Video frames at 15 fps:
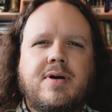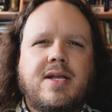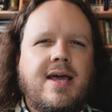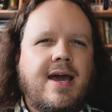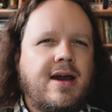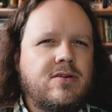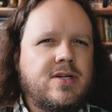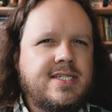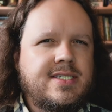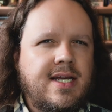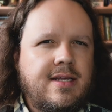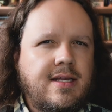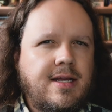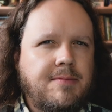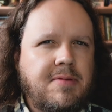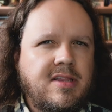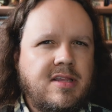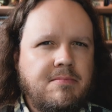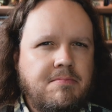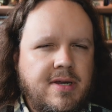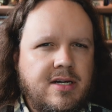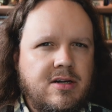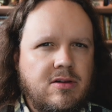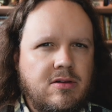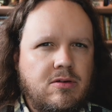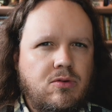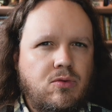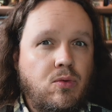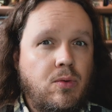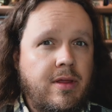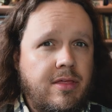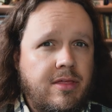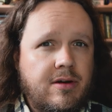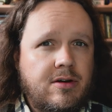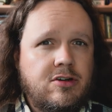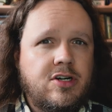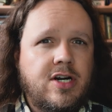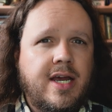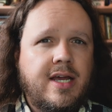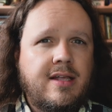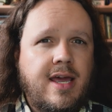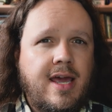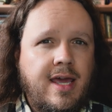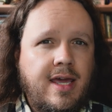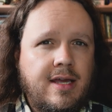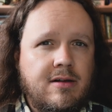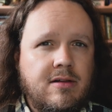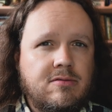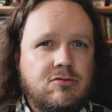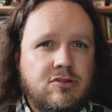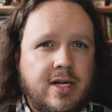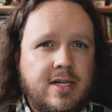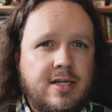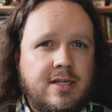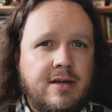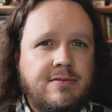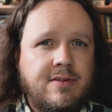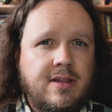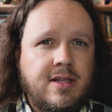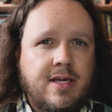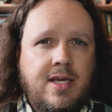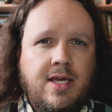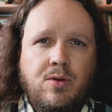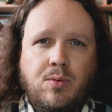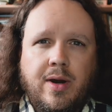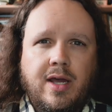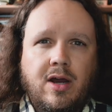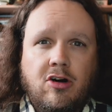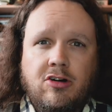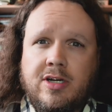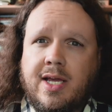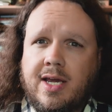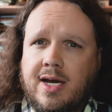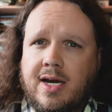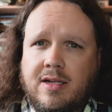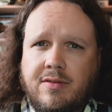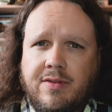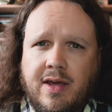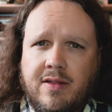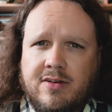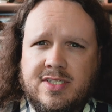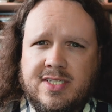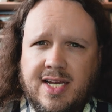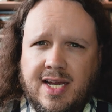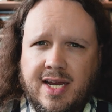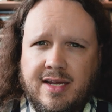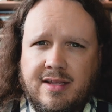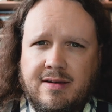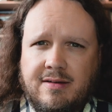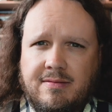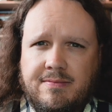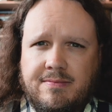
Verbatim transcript: But how to set it up on the mill with the correct angle relative to the keyway already cut on the other side?